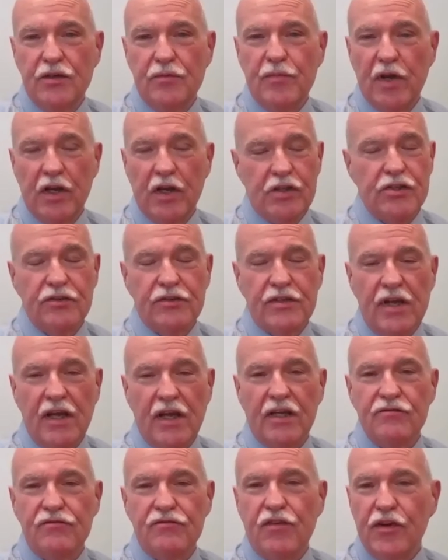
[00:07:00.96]
your picture
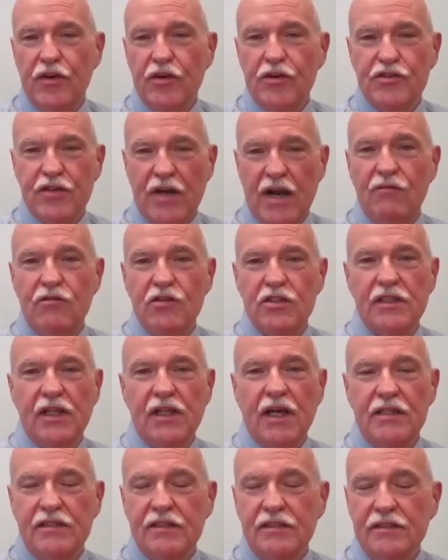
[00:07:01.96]
taken for your driver's
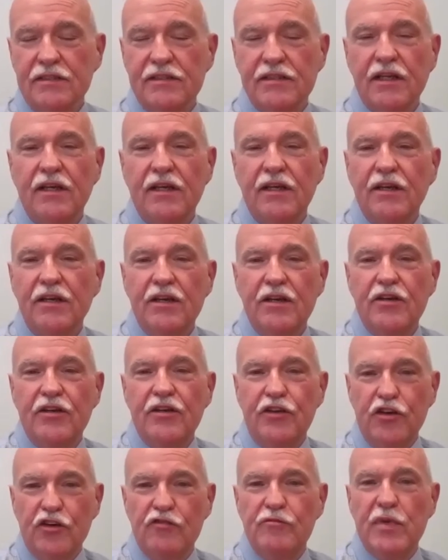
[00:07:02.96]
license,
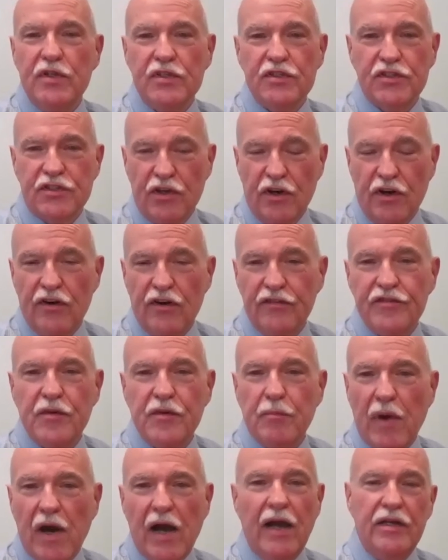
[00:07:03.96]
you've been
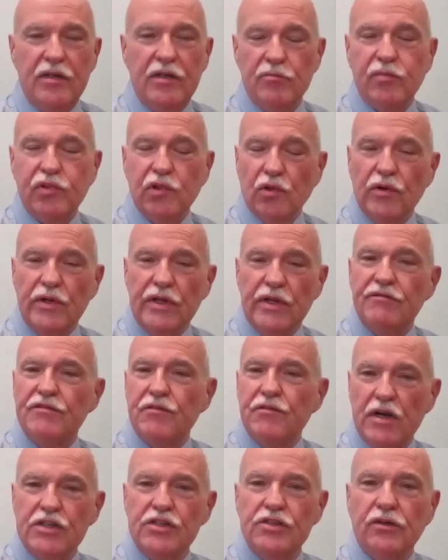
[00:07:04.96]
served by an employee of
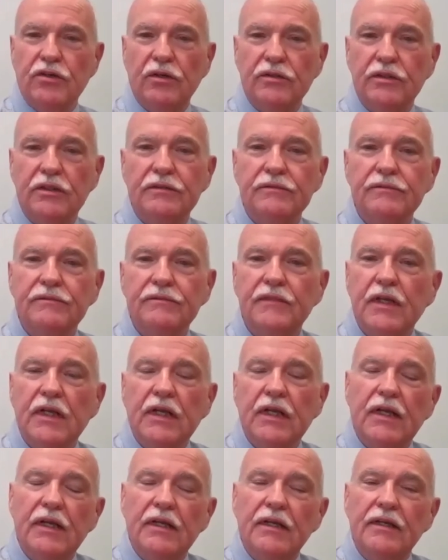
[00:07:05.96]
Threshold.
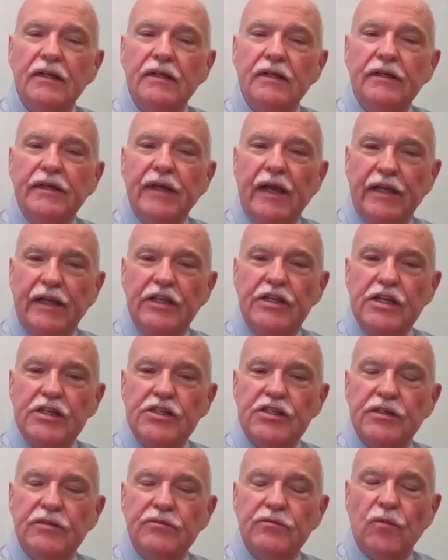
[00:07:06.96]
In
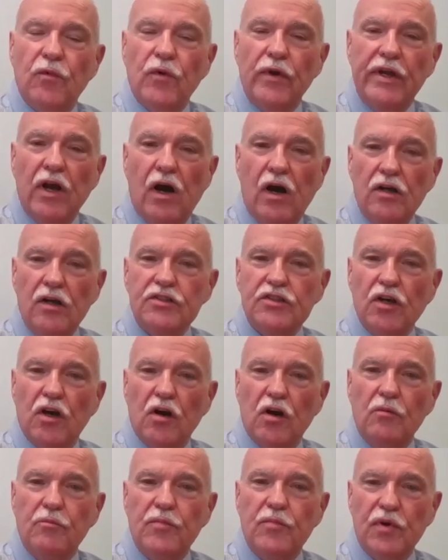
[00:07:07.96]
addition, we
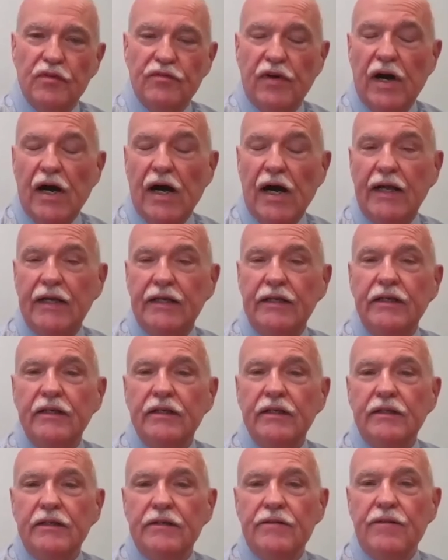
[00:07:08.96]
also provide
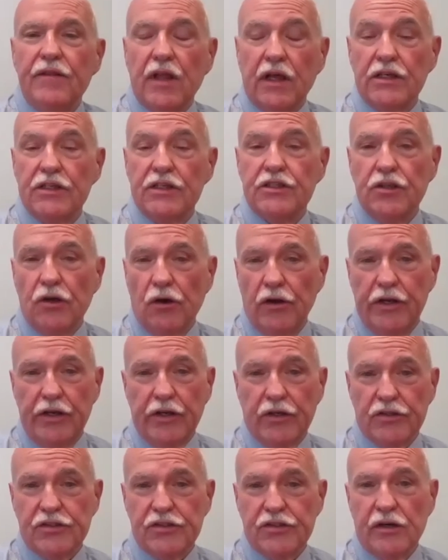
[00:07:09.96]
the
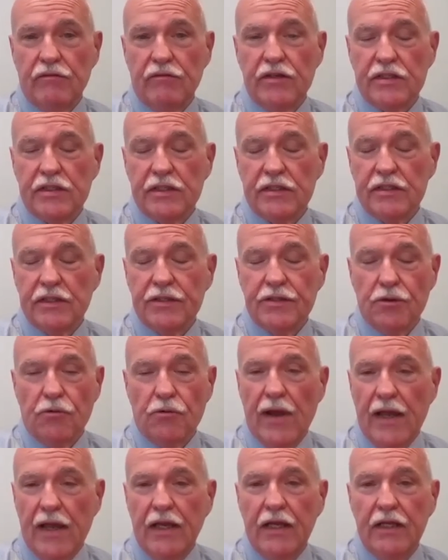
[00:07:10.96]
custodial services at the
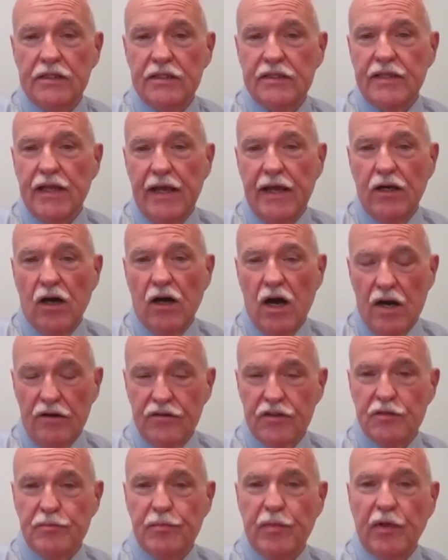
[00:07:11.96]
Reading State
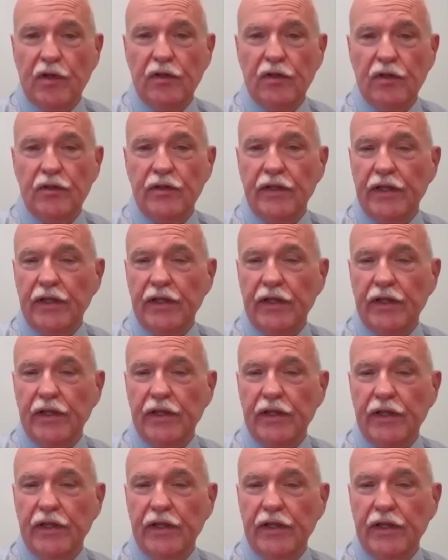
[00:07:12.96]
Office Building on a
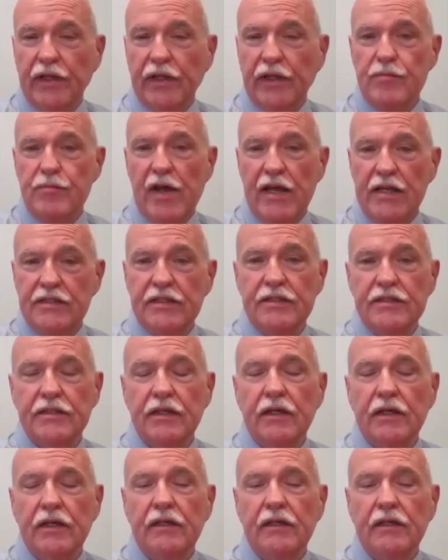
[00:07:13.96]
daily basis,